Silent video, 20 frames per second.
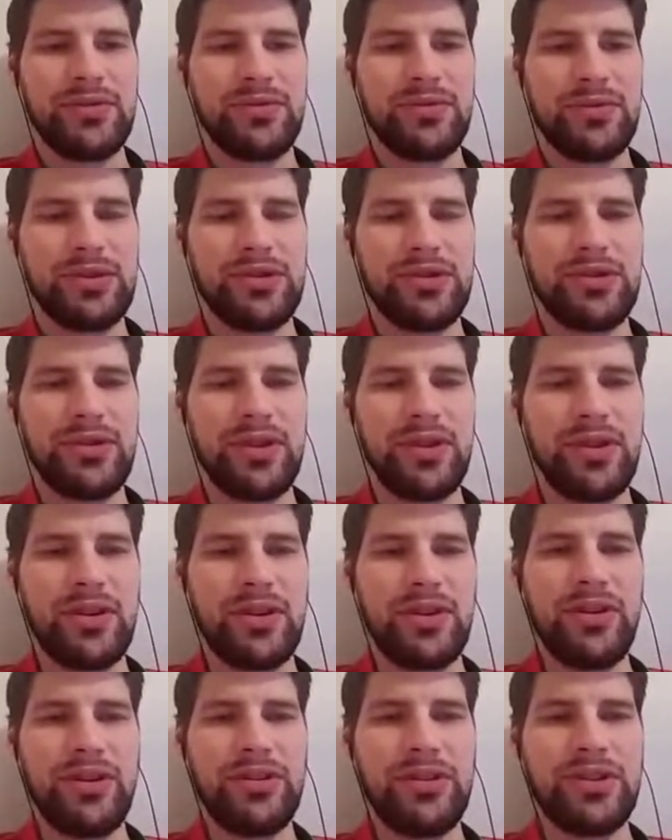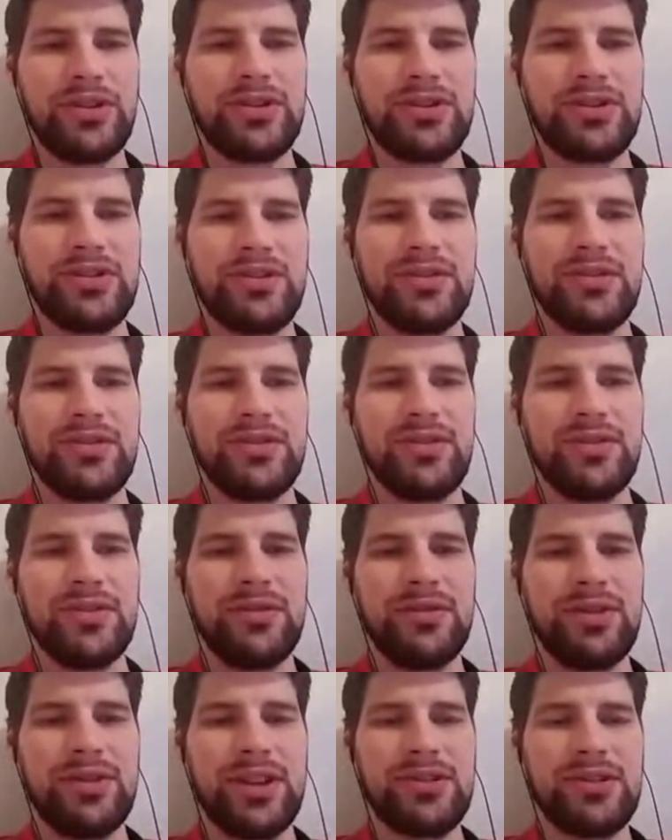and all these
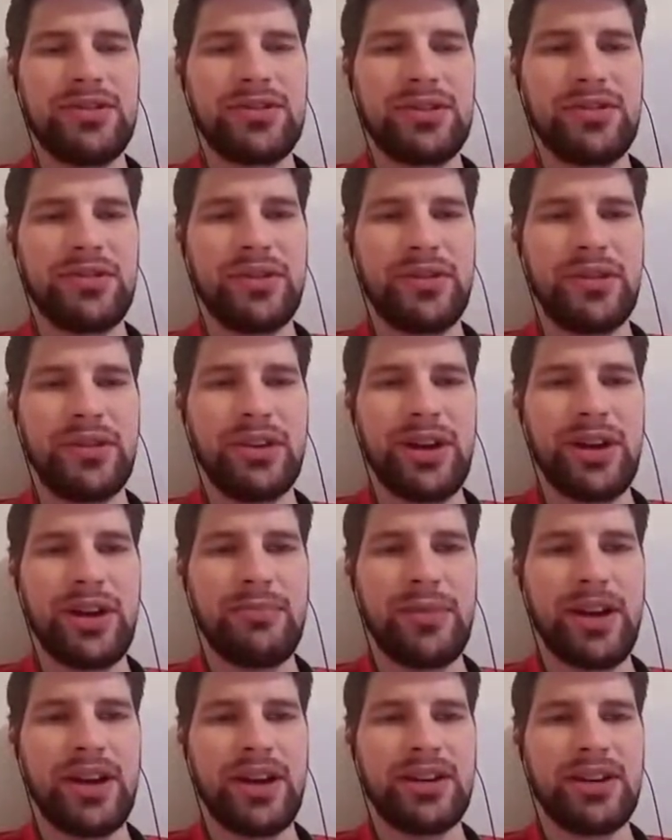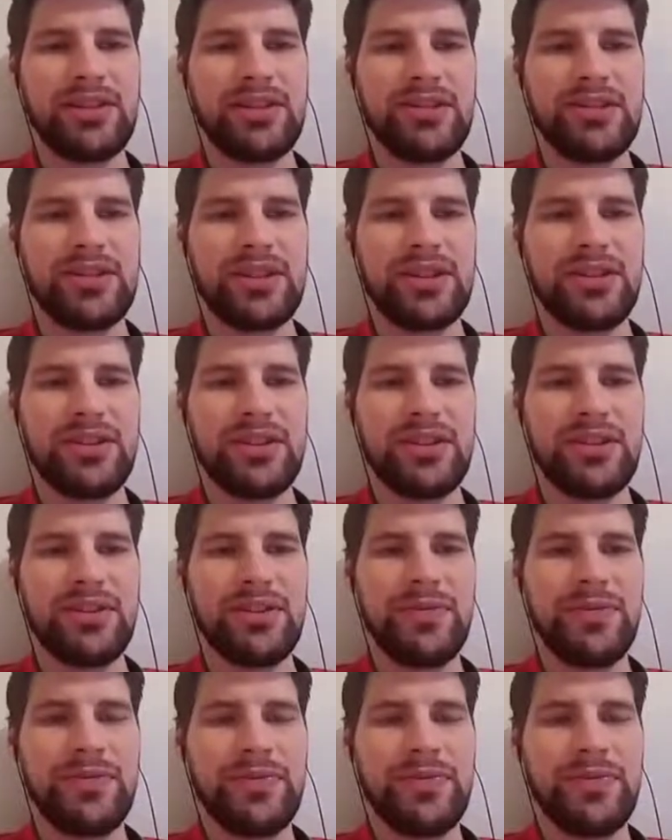Teslas are very compact in the center here.